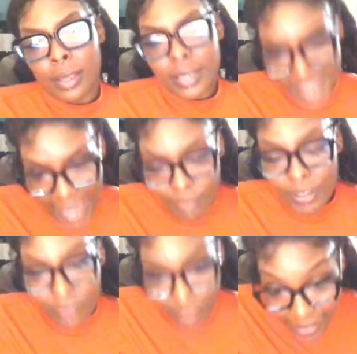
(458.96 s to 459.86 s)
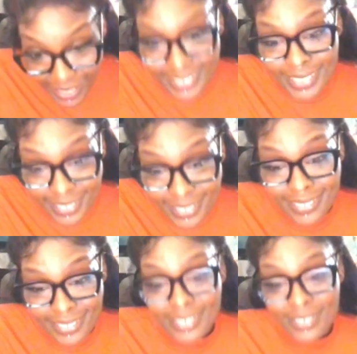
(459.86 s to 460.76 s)
is having fun.
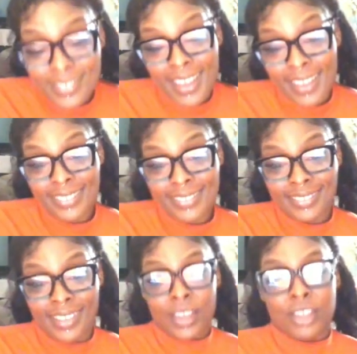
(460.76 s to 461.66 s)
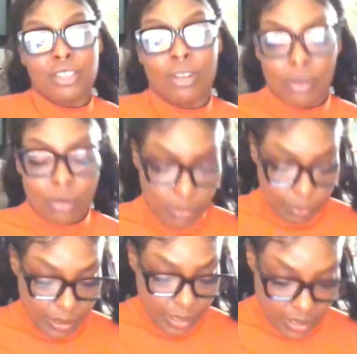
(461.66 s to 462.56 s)
Okay, so be